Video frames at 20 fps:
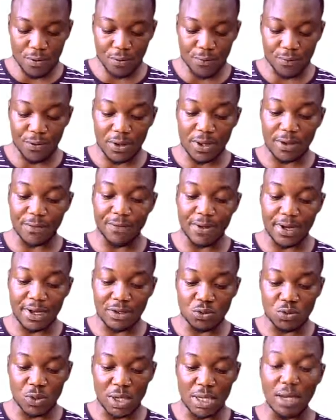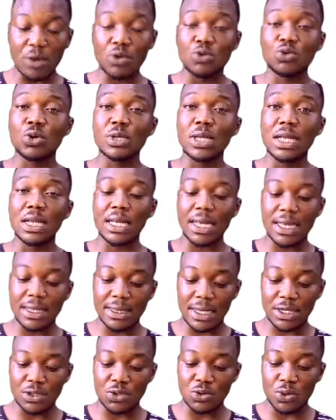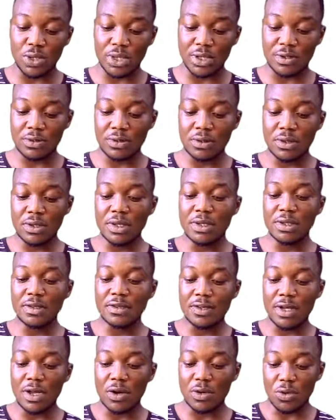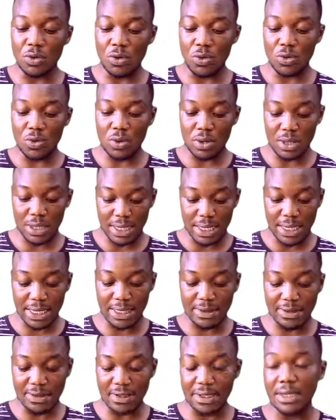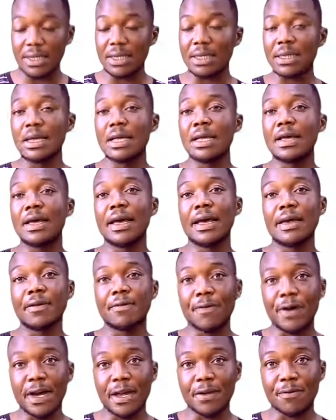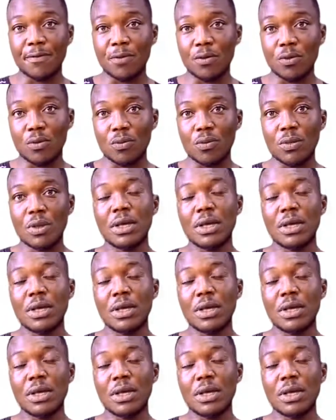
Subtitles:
For the first one, I'll draw the line that joins 0, 19, and 5, 4.